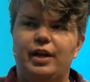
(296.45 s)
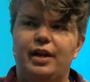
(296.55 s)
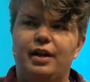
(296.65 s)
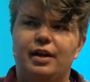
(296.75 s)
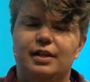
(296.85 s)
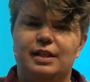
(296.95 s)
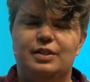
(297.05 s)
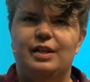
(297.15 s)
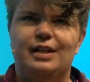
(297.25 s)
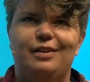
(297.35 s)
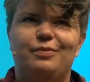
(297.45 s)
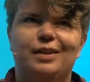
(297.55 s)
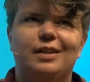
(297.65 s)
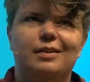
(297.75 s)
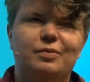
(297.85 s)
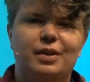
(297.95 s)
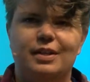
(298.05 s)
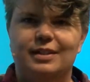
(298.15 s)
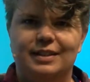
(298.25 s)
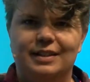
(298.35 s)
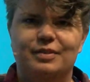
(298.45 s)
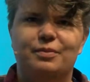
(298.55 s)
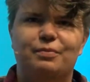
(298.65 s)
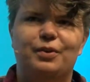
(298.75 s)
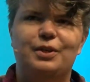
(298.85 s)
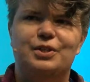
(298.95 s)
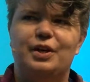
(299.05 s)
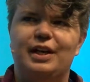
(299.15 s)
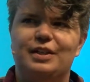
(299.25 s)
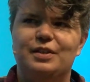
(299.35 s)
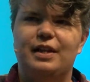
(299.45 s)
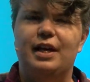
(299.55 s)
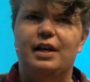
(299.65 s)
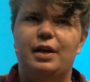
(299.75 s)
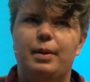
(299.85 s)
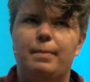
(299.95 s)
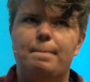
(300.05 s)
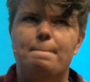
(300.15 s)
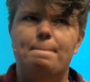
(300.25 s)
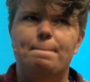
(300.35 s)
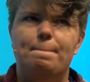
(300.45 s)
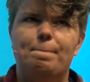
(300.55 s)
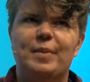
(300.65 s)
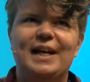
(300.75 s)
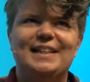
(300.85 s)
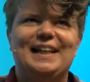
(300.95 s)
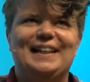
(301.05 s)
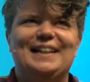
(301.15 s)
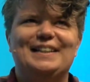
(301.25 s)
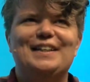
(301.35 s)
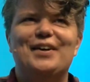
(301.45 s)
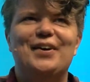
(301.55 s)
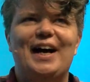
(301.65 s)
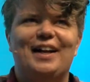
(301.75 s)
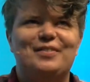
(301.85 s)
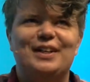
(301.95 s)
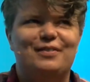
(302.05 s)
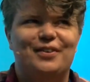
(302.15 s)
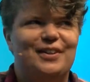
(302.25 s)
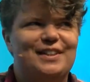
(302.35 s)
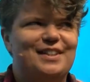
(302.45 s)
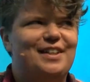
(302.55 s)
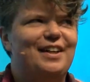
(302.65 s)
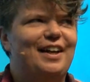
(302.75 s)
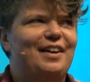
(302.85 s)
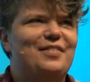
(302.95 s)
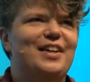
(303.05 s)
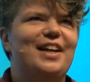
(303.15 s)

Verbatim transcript: And I figured, well, furniture. I can do that. But I didn't know how to make furniture.